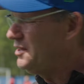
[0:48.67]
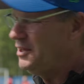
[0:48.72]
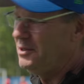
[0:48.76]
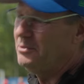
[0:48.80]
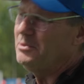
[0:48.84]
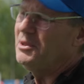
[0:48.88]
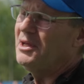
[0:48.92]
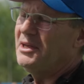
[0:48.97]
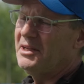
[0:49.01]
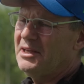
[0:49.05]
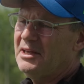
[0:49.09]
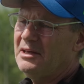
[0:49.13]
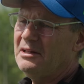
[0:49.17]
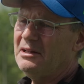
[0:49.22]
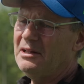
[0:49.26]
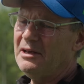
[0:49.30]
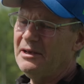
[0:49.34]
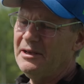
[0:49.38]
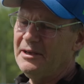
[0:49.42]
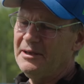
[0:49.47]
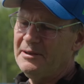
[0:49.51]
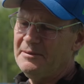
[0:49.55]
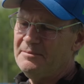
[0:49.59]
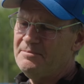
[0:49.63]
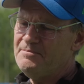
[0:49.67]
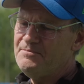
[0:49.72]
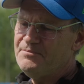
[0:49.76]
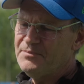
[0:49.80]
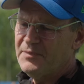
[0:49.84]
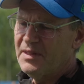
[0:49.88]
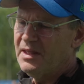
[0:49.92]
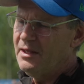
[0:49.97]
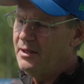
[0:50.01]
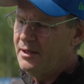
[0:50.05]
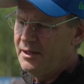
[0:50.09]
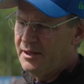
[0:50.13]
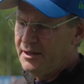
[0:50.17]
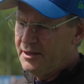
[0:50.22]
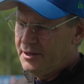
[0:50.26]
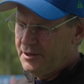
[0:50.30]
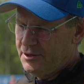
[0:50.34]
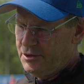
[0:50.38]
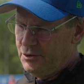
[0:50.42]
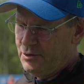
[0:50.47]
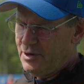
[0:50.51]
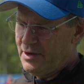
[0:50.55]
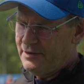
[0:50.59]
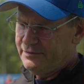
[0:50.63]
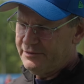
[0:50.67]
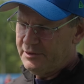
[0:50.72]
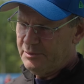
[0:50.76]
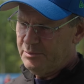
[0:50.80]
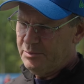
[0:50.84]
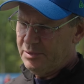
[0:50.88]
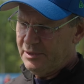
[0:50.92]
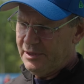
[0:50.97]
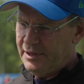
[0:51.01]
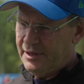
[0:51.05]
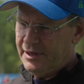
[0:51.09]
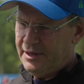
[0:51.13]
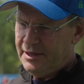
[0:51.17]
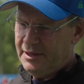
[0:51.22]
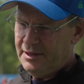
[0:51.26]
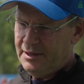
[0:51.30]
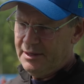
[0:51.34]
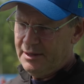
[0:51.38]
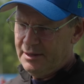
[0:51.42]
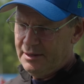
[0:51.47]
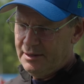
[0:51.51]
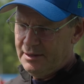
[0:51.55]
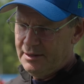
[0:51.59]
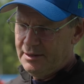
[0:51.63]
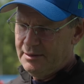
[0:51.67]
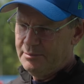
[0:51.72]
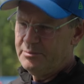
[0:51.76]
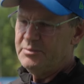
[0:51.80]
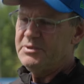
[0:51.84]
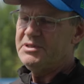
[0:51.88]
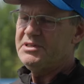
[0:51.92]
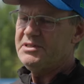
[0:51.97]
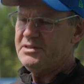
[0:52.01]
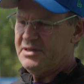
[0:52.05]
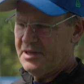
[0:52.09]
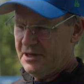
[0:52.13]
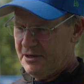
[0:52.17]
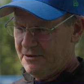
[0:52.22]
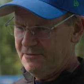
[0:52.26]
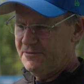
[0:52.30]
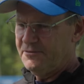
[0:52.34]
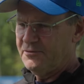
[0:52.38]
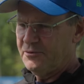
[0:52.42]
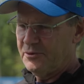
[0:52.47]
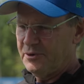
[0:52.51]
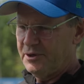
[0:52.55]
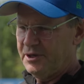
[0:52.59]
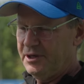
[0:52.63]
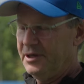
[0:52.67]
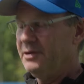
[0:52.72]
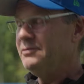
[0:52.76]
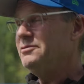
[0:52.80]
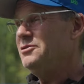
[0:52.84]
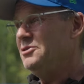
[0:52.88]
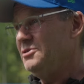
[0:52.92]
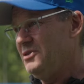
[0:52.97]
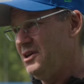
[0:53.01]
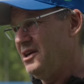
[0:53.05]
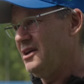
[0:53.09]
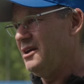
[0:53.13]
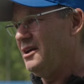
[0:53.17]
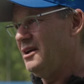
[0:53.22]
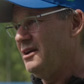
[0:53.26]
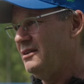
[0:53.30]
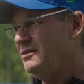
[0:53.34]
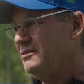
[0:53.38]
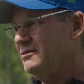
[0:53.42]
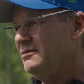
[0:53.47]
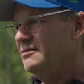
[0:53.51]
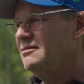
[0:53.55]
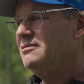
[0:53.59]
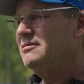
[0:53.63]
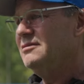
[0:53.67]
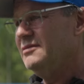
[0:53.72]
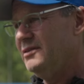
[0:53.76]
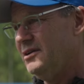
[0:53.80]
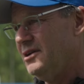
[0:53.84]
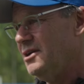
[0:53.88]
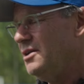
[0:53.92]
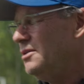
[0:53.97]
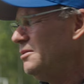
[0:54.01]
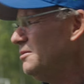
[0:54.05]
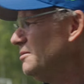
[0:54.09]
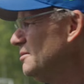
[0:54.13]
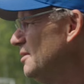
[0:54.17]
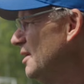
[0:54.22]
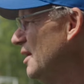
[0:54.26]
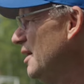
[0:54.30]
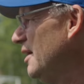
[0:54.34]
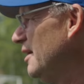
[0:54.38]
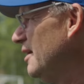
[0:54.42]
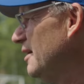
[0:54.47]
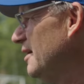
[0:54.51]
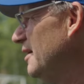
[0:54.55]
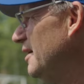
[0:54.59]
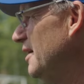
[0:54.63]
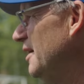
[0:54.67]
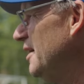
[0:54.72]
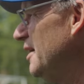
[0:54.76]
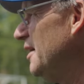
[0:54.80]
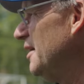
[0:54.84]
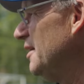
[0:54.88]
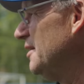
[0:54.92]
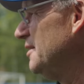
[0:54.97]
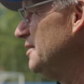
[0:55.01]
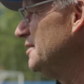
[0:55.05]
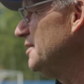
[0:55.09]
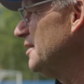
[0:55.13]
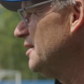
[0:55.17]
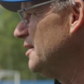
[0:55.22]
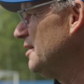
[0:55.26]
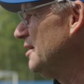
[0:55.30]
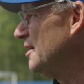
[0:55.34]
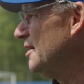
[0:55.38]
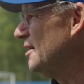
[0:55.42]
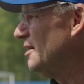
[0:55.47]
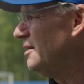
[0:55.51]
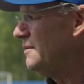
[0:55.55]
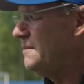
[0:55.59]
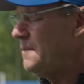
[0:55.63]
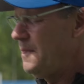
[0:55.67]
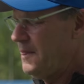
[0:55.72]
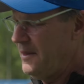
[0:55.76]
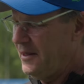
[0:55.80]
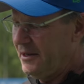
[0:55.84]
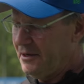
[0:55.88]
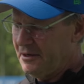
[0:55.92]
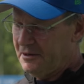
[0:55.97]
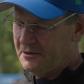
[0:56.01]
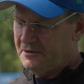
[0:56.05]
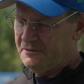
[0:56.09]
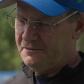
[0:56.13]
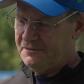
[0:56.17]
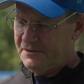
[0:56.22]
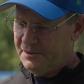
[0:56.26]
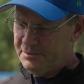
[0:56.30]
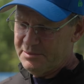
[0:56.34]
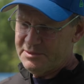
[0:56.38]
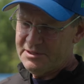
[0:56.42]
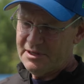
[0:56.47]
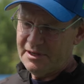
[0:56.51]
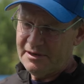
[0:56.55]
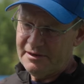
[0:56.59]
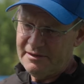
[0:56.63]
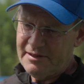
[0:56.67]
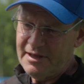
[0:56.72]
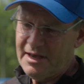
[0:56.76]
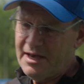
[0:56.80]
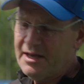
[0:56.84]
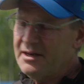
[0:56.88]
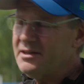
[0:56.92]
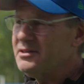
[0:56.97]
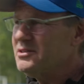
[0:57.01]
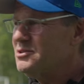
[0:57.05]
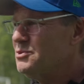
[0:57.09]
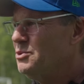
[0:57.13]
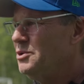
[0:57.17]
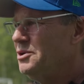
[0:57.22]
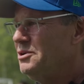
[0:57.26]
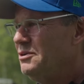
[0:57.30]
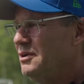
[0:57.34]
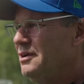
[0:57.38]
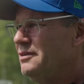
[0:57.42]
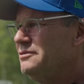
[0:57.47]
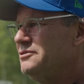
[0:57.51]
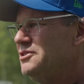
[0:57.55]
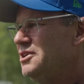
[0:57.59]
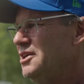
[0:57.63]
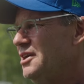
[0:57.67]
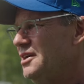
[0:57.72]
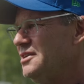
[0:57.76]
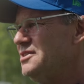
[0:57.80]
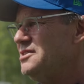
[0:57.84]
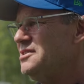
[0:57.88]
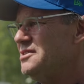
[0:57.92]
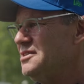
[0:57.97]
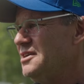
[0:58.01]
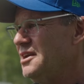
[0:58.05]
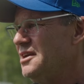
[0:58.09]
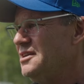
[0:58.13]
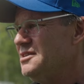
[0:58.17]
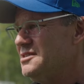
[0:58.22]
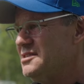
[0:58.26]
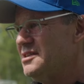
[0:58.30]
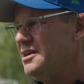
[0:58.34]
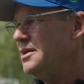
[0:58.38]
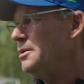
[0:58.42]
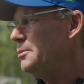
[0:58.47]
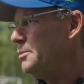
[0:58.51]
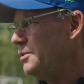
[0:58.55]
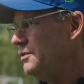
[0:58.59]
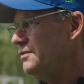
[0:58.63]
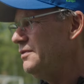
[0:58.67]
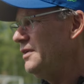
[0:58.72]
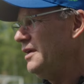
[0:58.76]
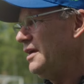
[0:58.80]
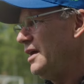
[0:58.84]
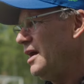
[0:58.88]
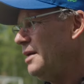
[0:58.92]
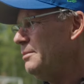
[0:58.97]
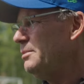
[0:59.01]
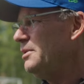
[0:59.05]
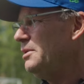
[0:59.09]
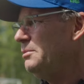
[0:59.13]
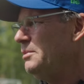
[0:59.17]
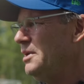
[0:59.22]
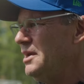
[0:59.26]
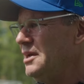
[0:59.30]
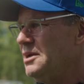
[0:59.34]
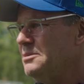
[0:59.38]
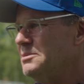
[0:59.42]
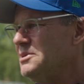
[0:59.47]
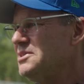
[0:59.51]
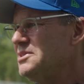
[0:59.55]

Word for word: team like LA, you have to play mistake free if you can. You know and uh, then on the flip side of that is when you have chances against them. If they happen to make a